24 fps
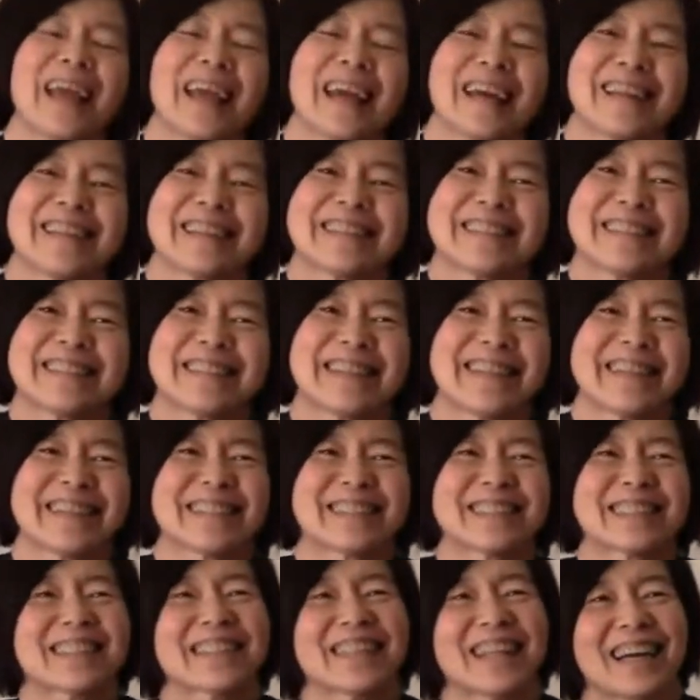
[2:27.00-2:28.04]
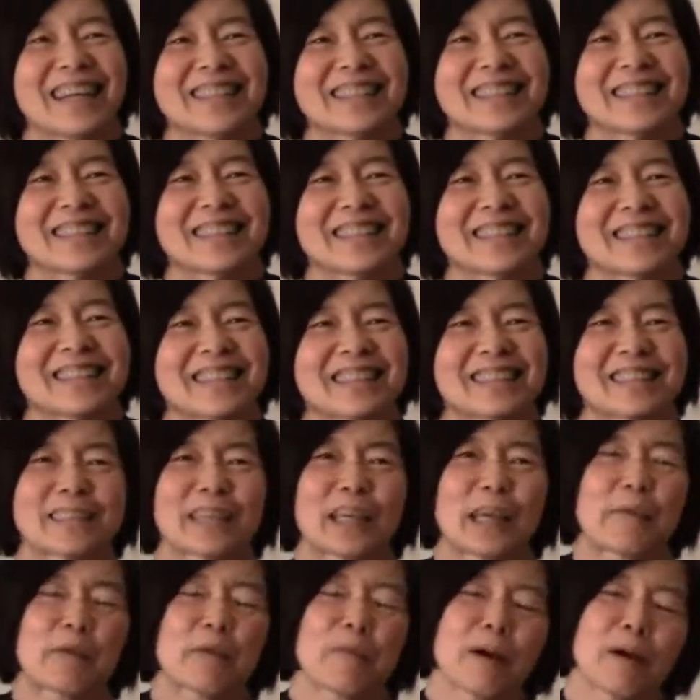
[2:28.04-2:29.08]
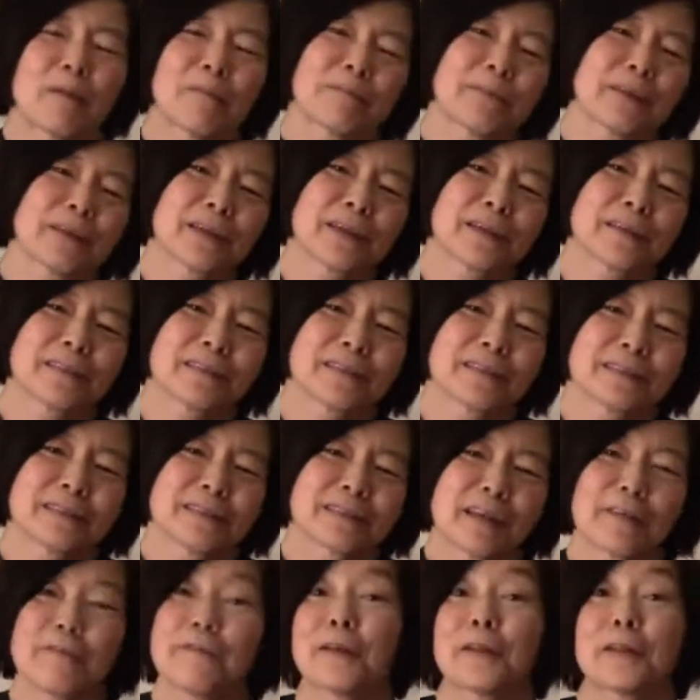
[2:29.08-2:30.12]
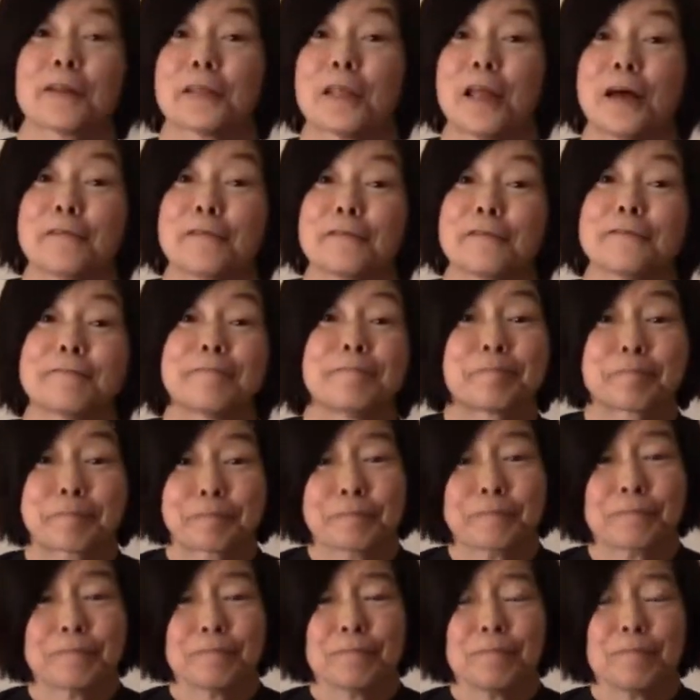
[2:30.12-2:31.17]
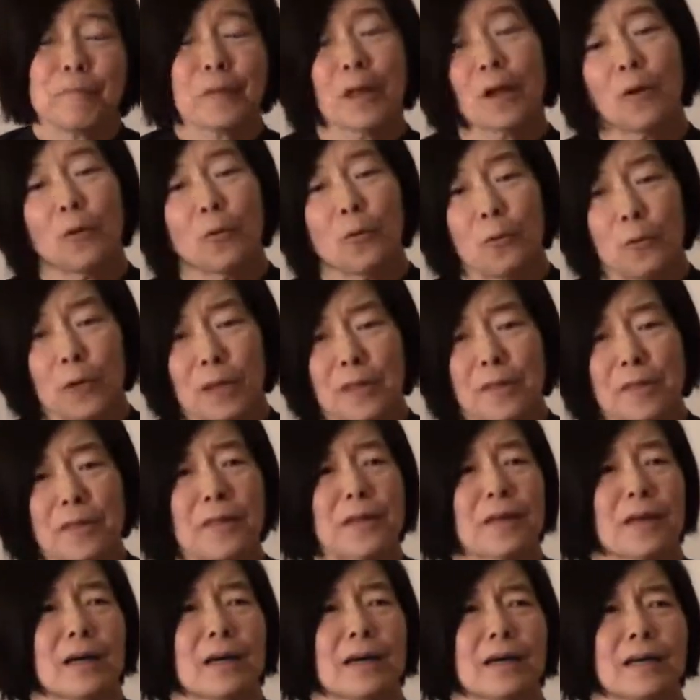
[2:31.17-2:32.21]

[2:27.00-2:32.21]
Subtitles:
And classics came about because I fell in love with,